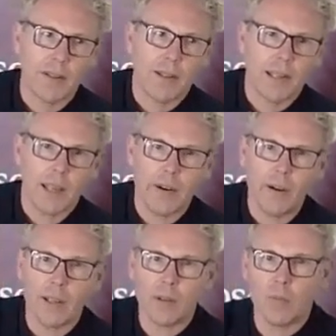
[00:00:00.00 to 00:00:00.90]

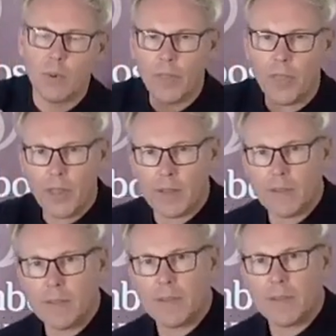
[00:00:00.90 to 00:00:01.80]
carrying with us
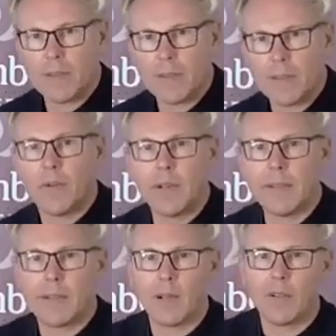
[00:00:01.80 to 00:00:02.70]
the
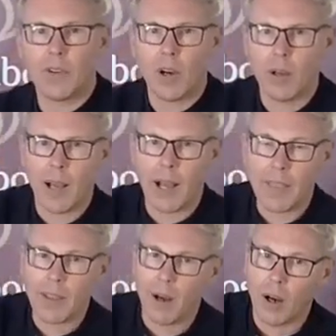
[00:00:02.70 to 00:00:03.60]
risk of
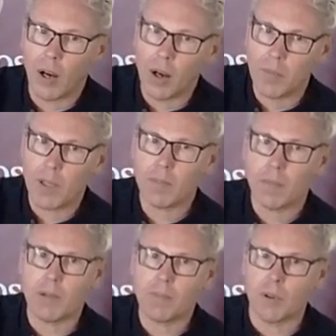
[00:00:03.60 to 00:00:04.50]
either harming
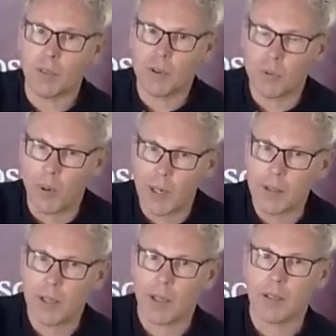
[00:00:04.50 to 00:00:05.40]
people through one
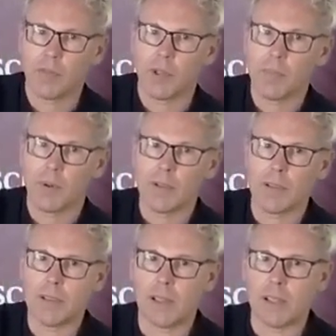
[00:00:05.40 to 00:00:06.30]
kind of
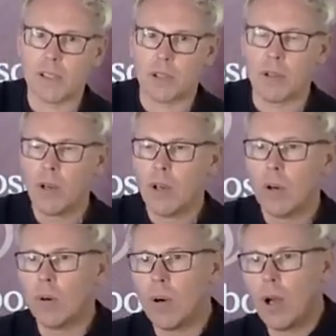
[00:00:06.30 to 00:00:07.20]
representation
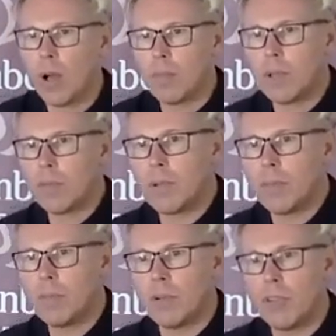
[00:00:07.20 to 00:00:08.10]
or harming
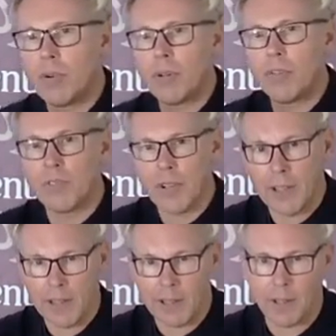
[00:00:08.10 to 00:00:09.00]
people through a
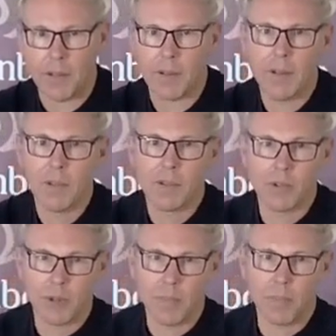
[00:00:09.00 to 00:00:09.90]
failure to
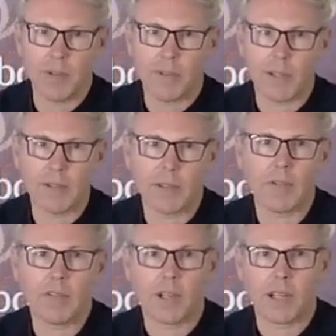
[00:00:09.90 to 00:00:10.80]
represent
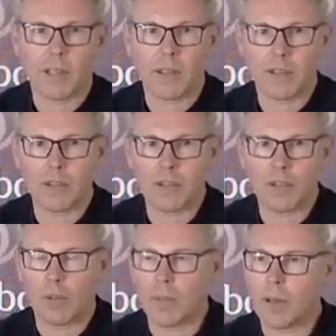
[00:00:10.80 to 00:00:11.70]
violence and
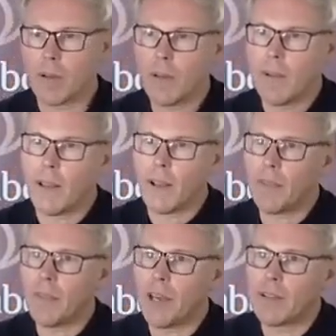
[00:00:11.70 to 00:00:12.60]
trauma.
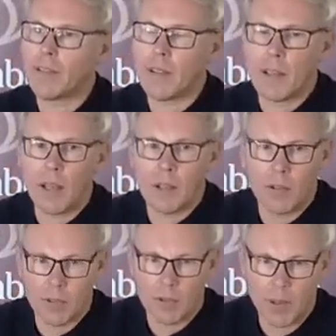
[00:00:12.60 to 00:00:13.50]
And that's the kind
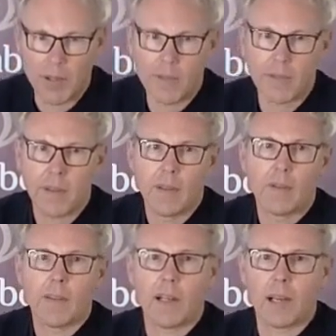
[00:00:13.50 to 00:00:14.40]
of space
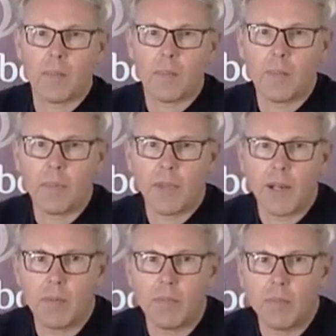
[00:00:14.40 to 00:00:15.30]
that I'm, that
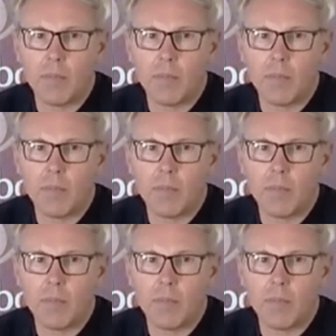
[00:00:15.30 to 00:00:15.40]
I'm